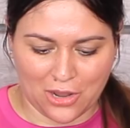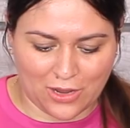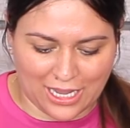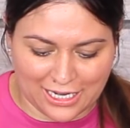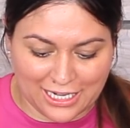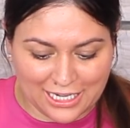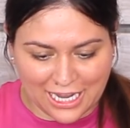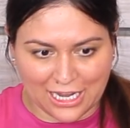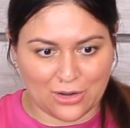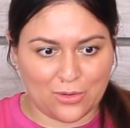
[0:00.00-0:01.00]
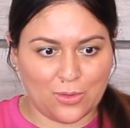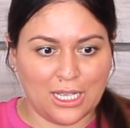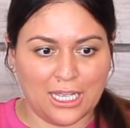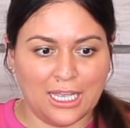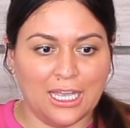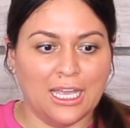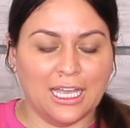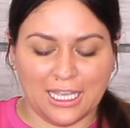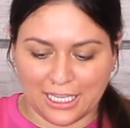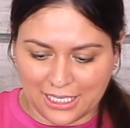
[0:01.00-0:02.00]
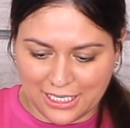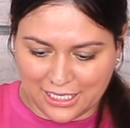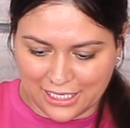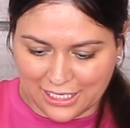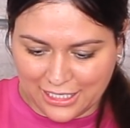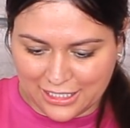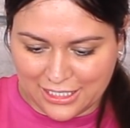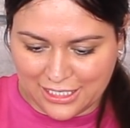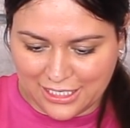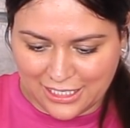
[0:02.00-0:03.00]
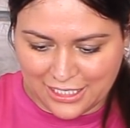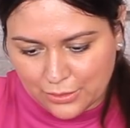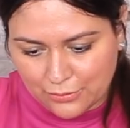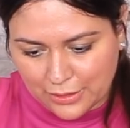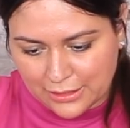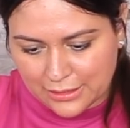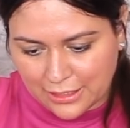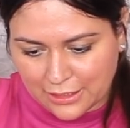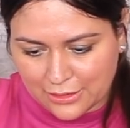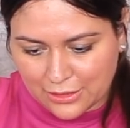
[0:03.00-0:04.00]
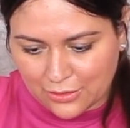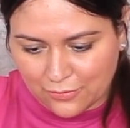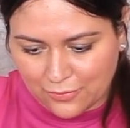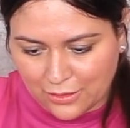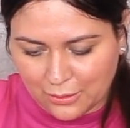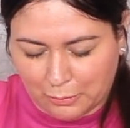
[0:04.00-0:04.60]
Okay, now cut. Well, wait a second, don't fall.